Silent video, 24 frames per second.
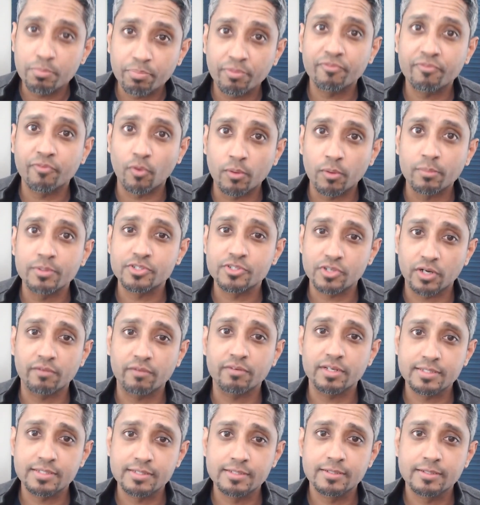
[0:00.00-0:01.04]
perform a
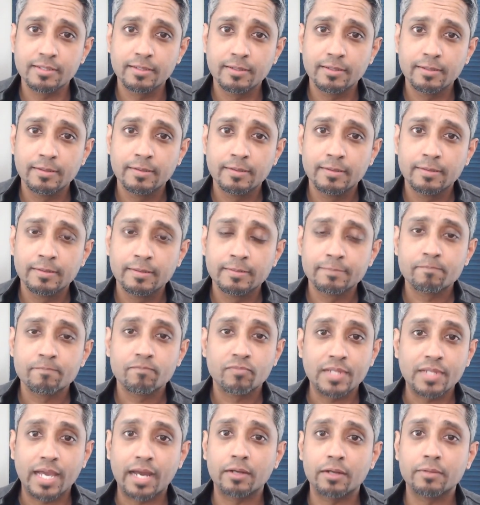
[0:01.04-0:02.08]
service.
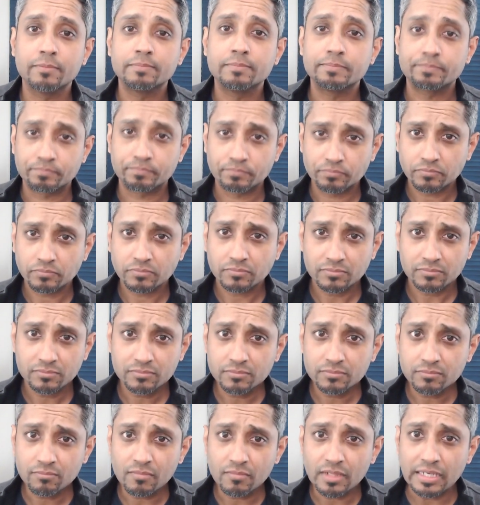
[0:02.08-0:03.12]
Now,
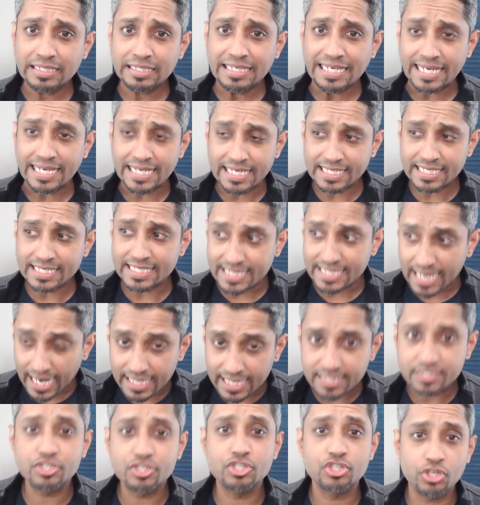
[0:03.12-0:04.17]
it
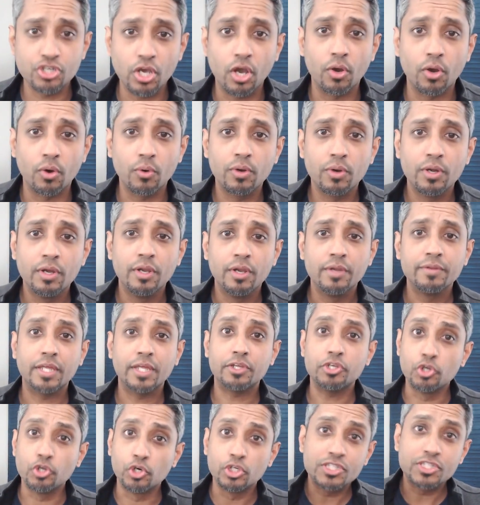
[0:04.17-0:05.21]
does show that
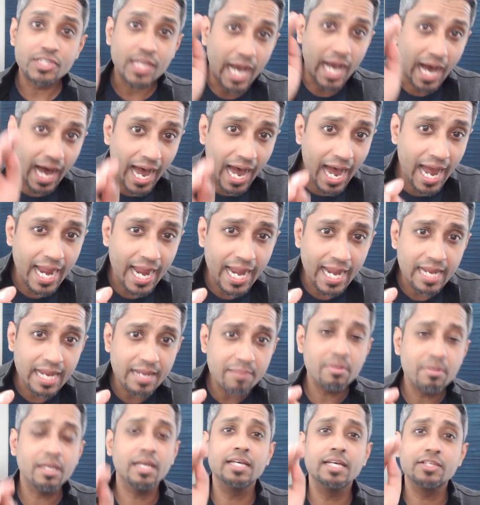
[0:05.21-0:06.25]
your
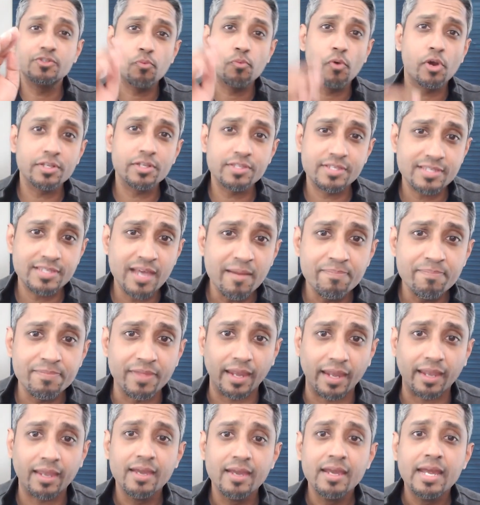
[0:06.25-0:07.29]
time is worth
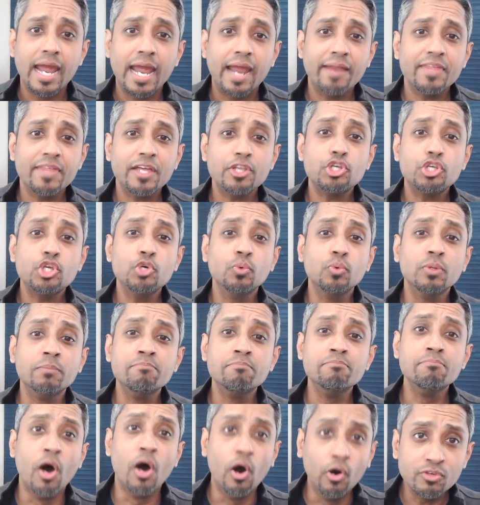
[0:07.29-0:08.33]
something and that you will
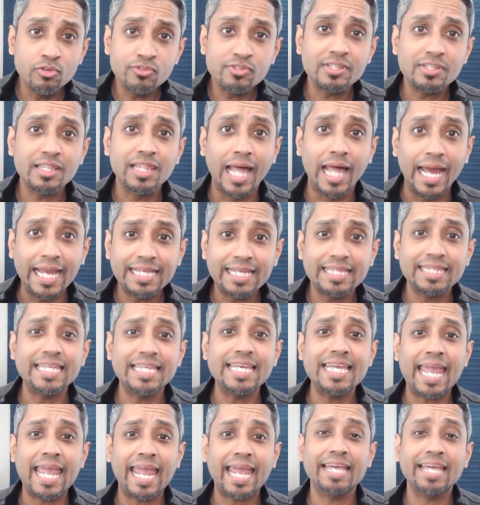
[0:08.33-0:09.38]
most
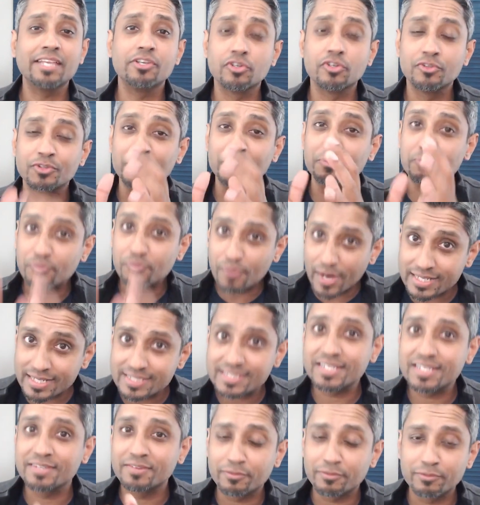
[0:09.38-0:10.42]
likely handle the
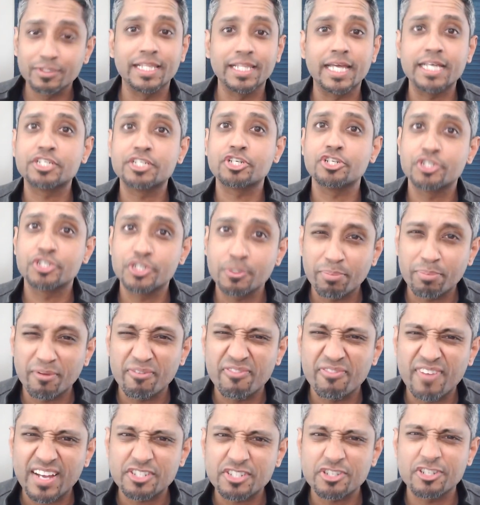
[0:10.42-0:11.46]
rest of the relationship
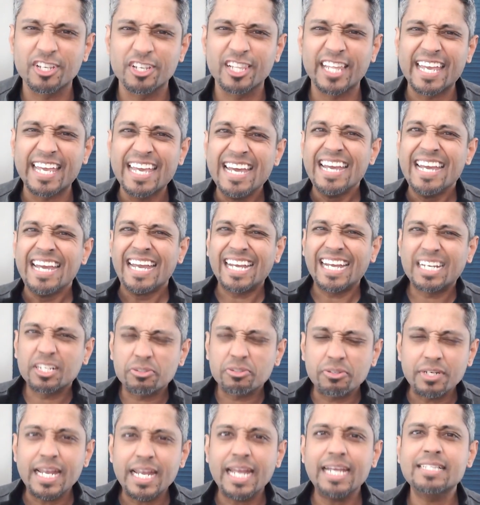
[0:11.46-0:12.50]
professionally. It
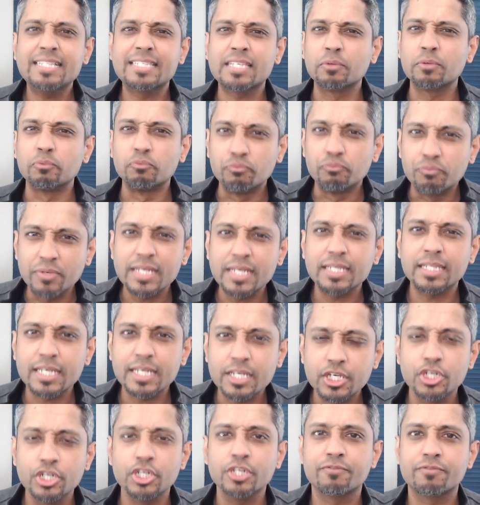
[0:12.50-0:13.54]
creates a really
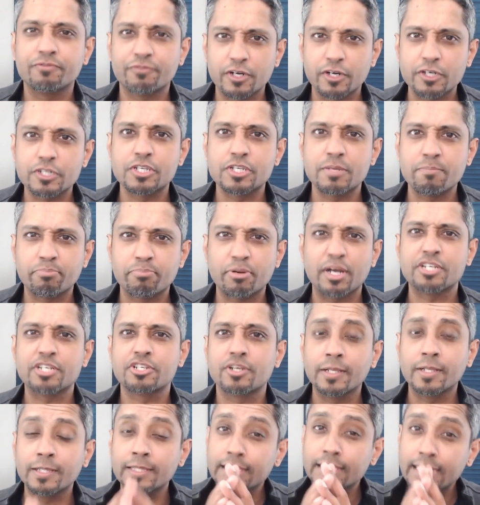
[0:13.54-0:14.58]
good first
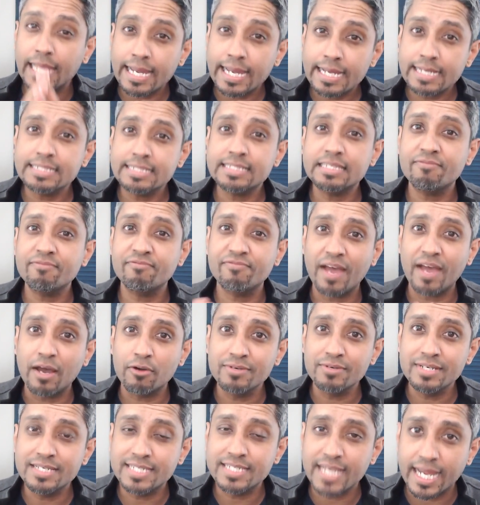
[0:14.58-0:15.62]
impression and lays the
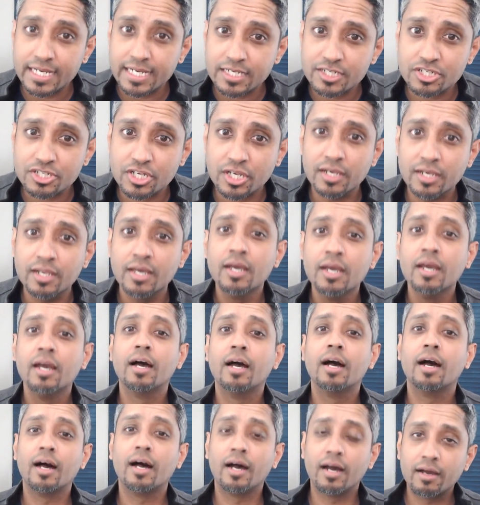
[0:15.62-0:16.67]
foundation
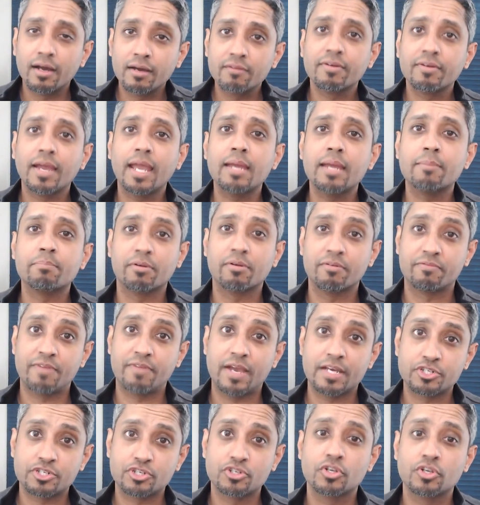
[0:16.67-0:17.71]
of a
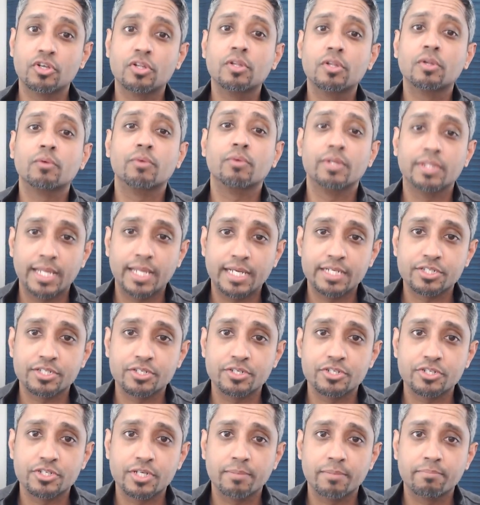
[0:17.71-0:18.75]
professional
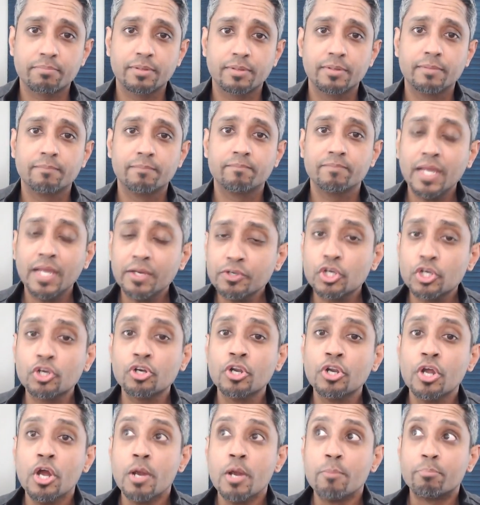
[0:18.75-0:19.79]
relationship. Now, your
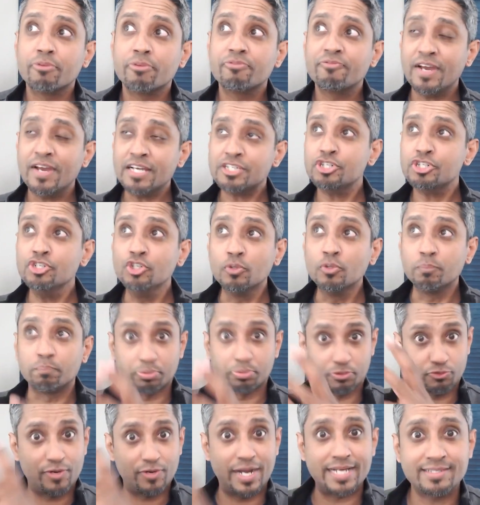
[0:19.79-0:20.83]
professional
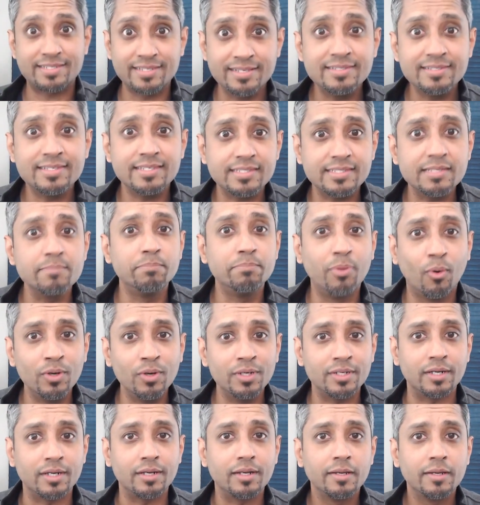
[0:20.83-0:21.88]
presence is
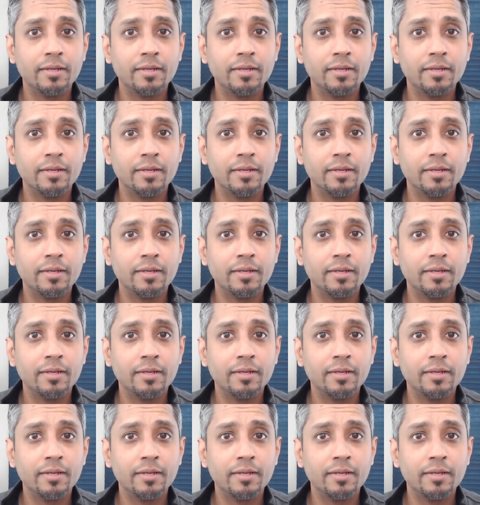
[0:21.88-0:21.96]
important.